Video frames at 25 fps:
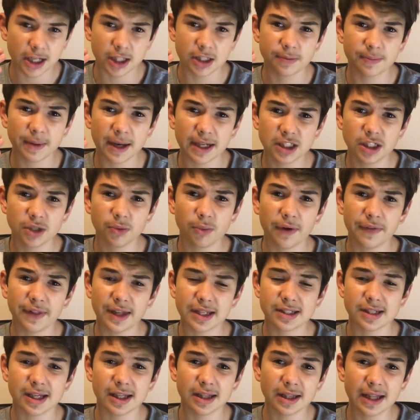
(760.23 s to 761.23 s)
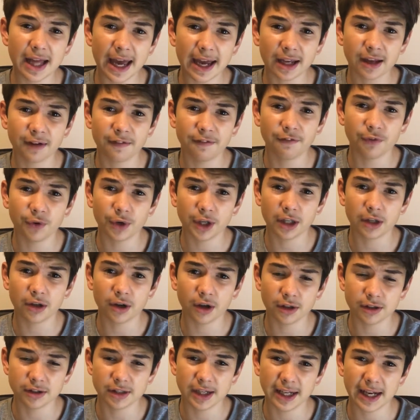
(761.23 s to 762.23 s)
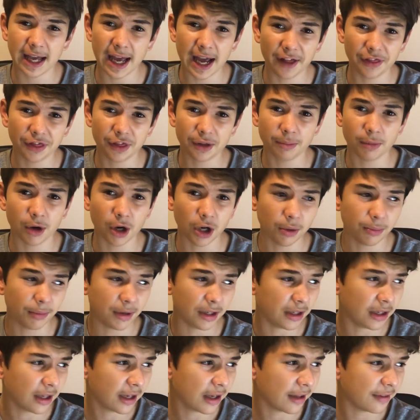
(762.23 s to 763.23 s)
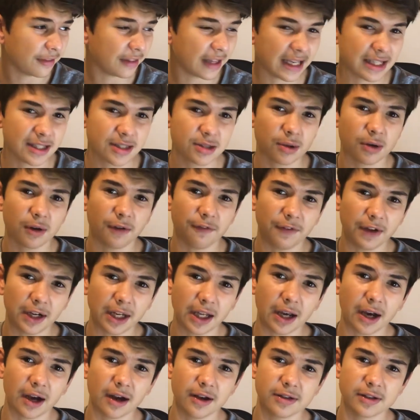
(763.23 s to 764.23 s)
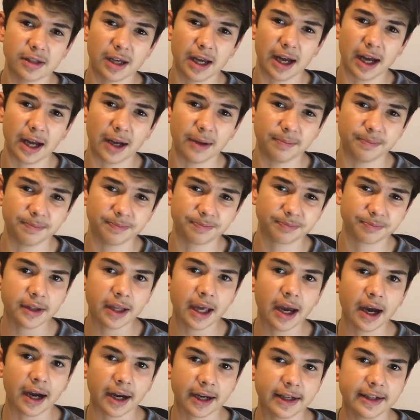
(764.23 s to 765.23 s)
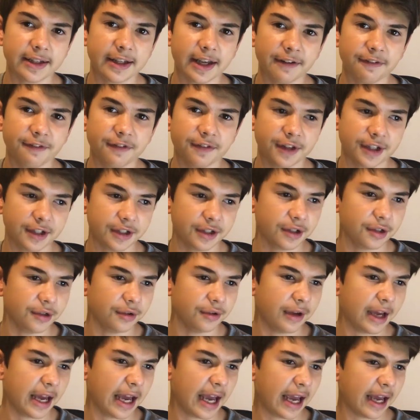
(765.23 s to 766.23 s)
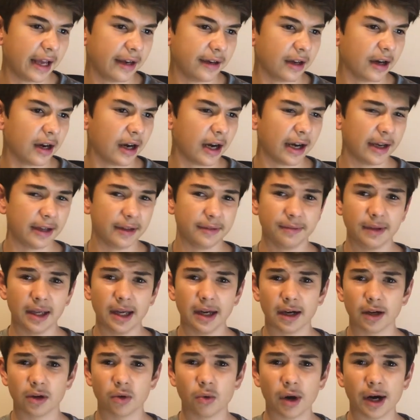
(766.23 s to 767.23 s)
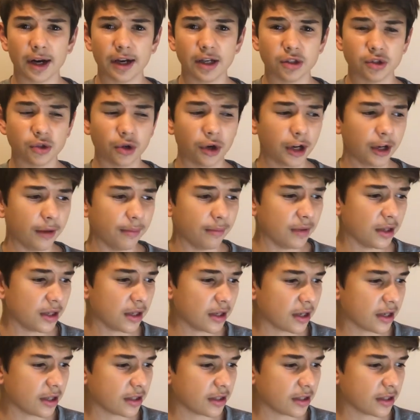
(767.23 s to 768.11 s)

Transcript: especially where there's a lack of footy content at the moment. These sort of videos, yeah, I can definitely do, and I quite enjoy them.